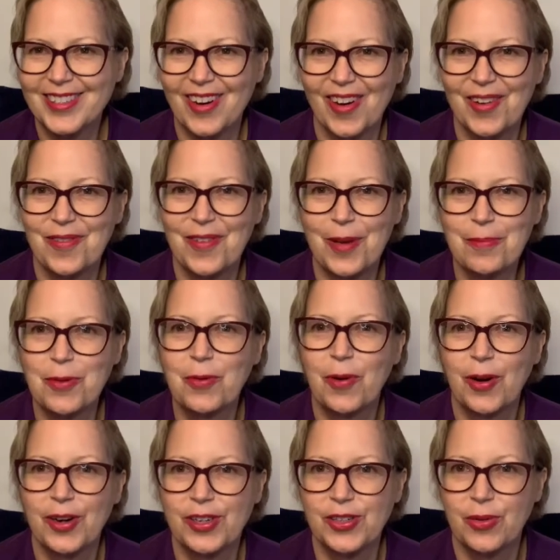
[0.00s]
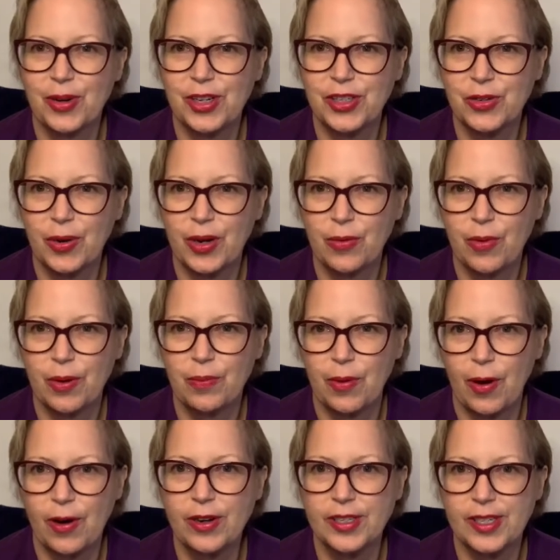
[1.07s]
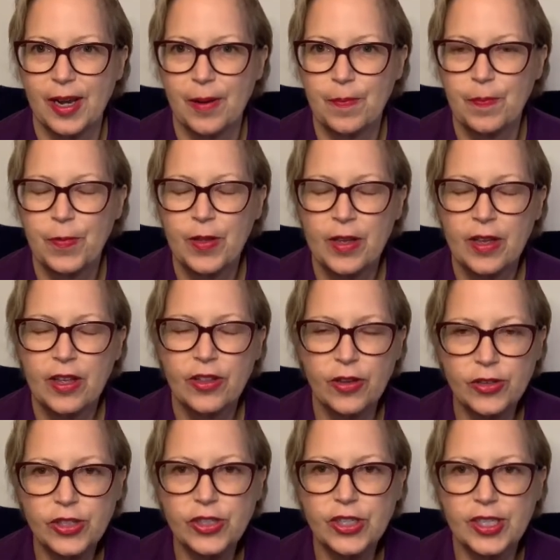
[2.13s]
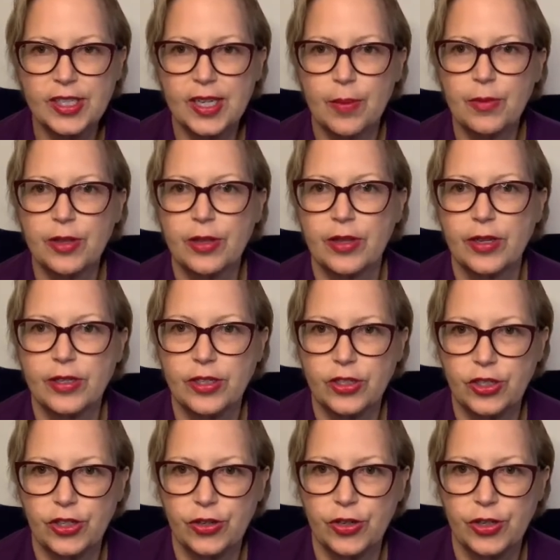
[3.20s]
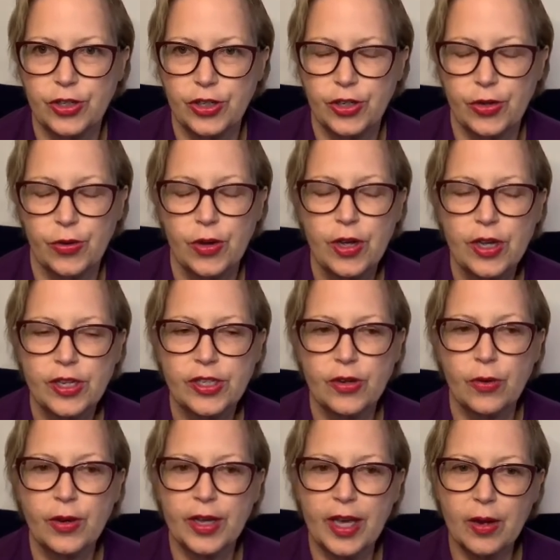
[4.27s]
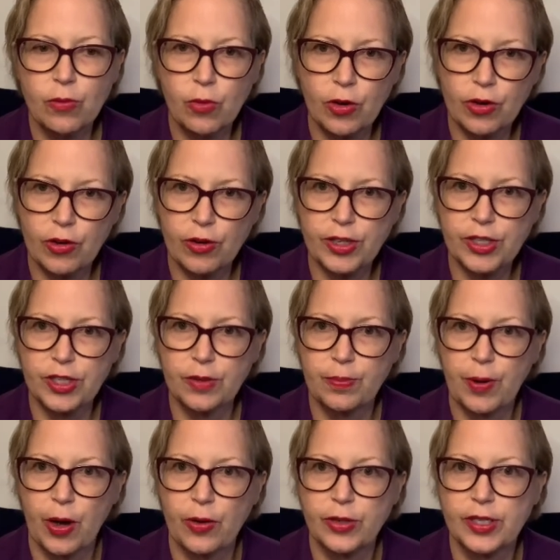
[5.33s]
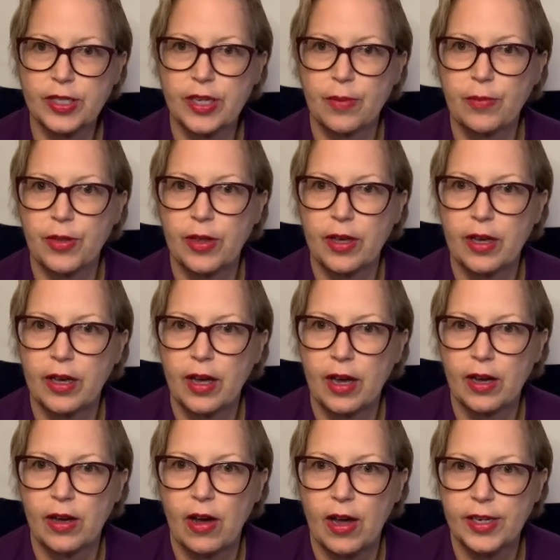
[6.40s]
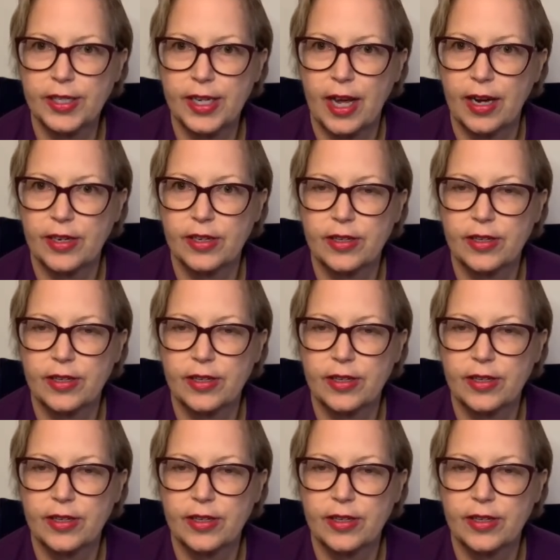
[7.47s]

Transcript: February 2021 bar exam? Those are just some of the things that you can do. So again, we're going to post something, a contact